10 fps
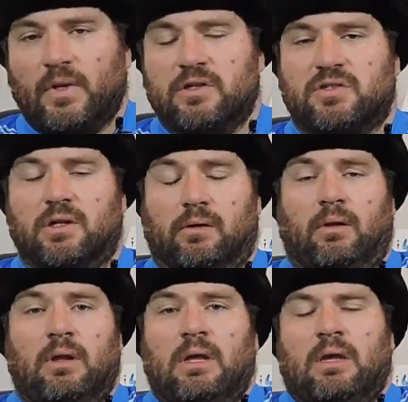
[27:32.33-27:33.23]

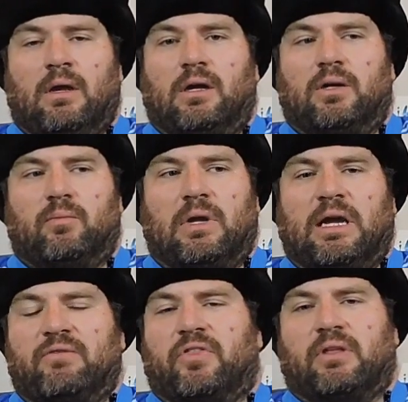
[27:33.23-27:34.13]
So
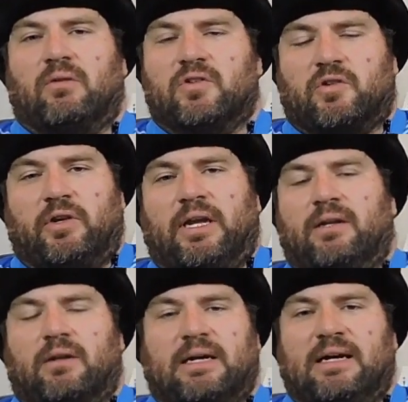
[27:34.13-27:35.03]
everything was
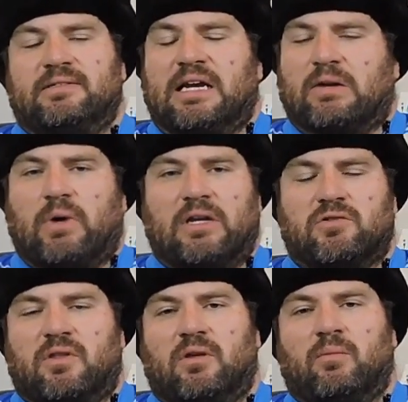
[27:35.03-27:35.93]
great contact-wise
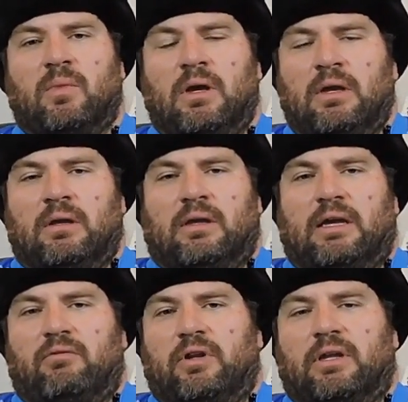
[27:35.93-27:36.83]
with him.
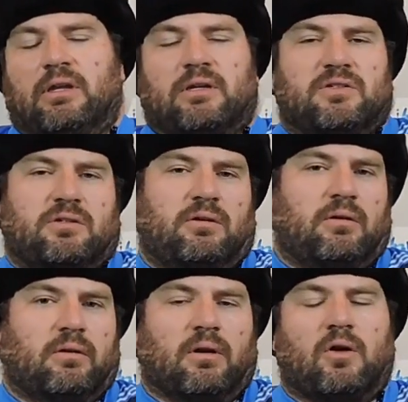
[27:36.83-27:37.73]
Every
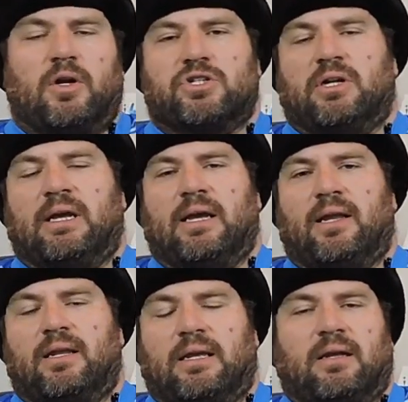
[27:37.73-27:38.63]
concern, question I
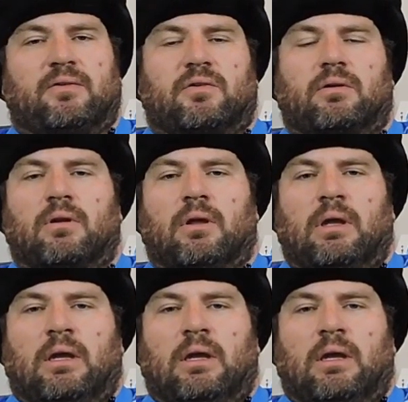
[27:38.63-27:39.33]
had, he answered.